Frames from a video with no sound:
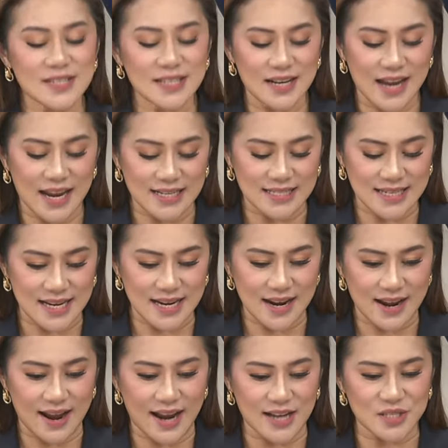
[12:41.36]

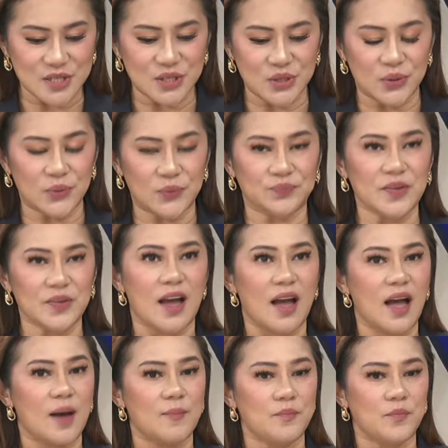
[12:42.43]
idea as to
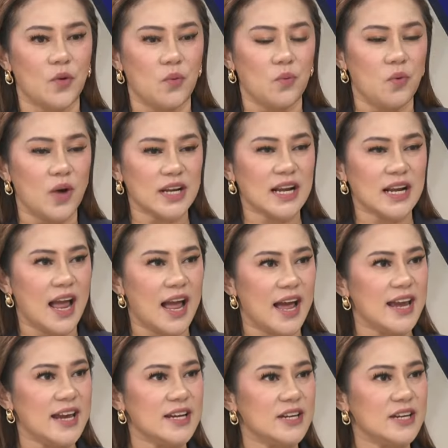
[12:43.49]
what kind of